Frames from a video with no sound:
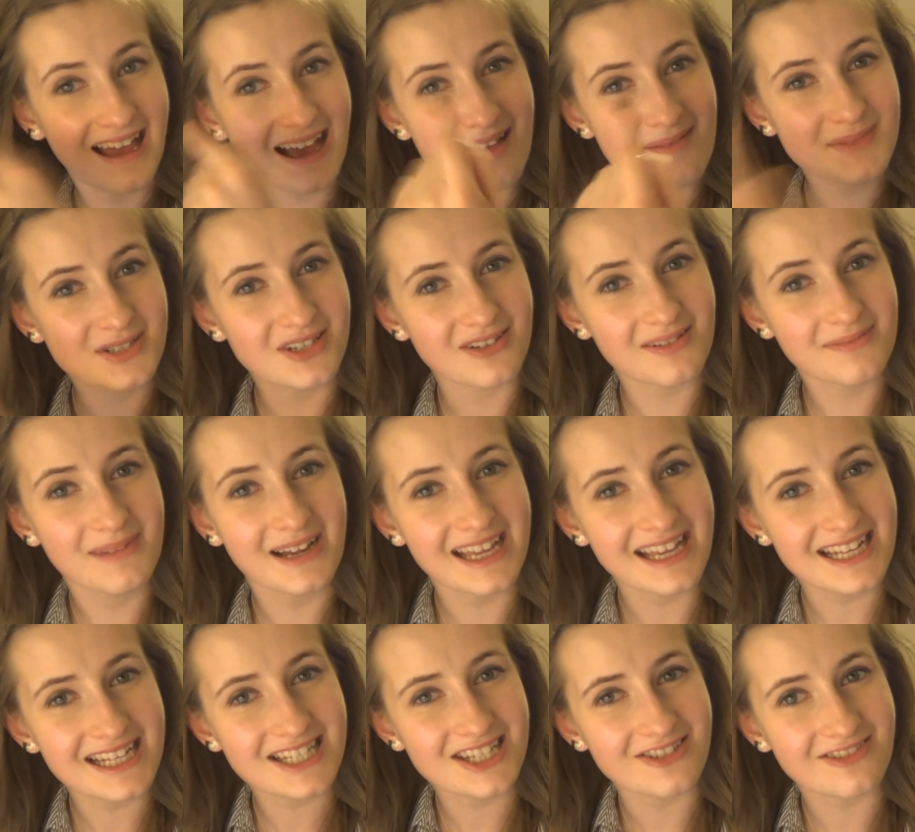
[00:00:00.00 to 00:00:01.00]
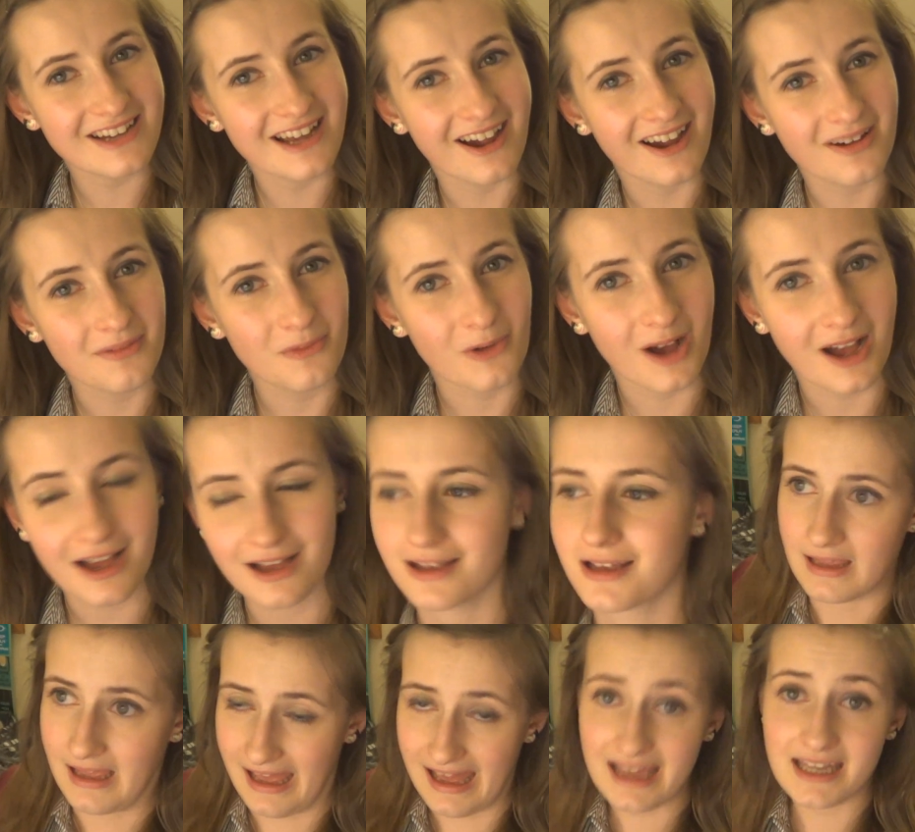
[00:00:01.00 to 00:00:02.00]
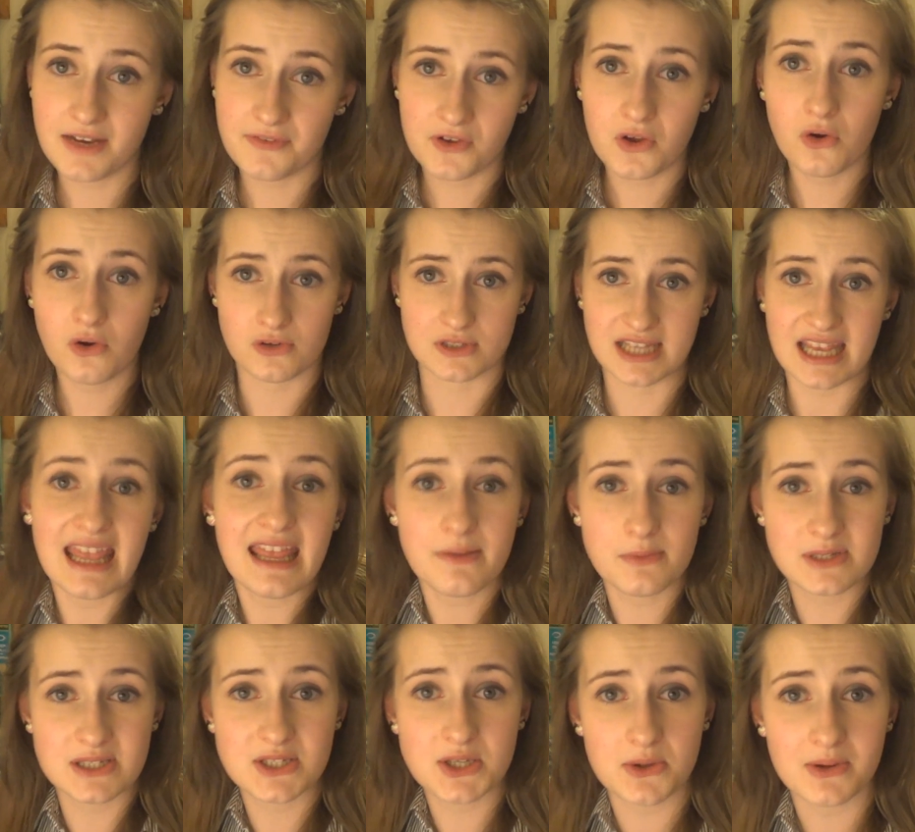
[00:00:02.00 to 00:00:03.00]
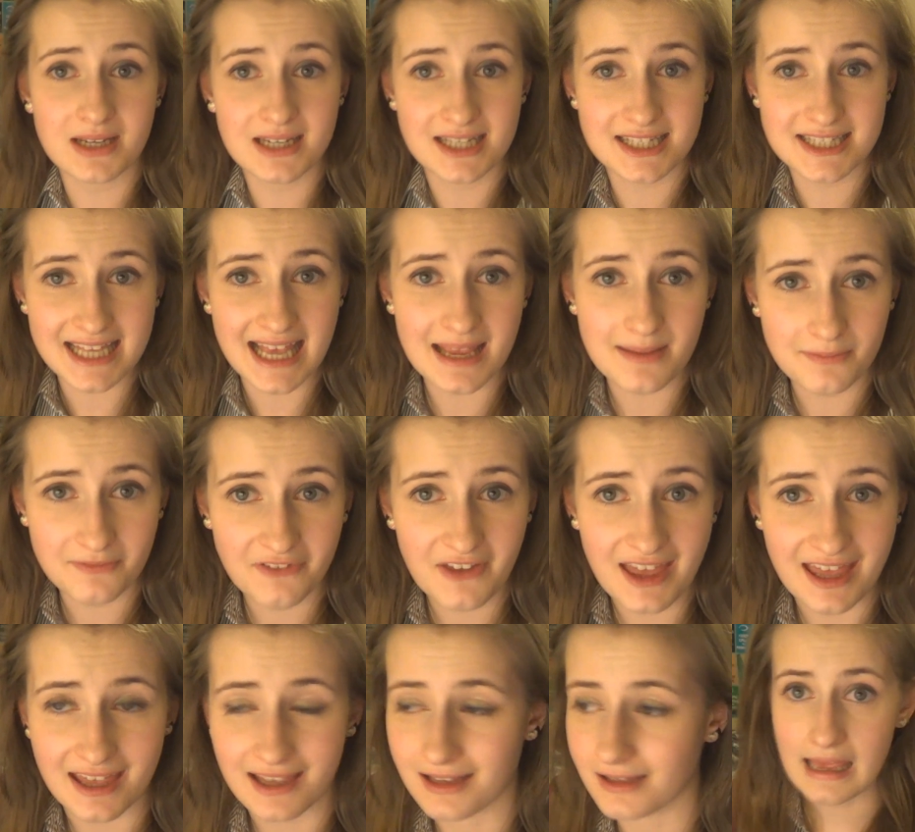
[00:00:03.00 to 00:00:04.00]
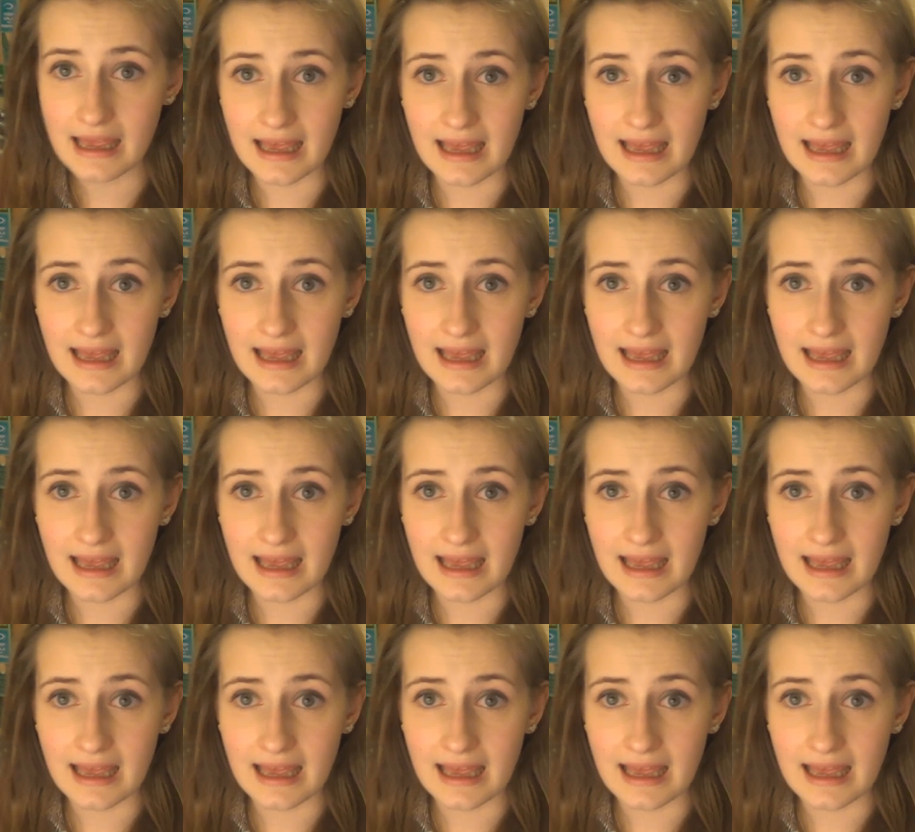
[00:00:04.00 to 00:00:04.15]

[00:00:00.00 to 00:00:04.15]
I'm doing my history homework." And of course, he was doing the same thing.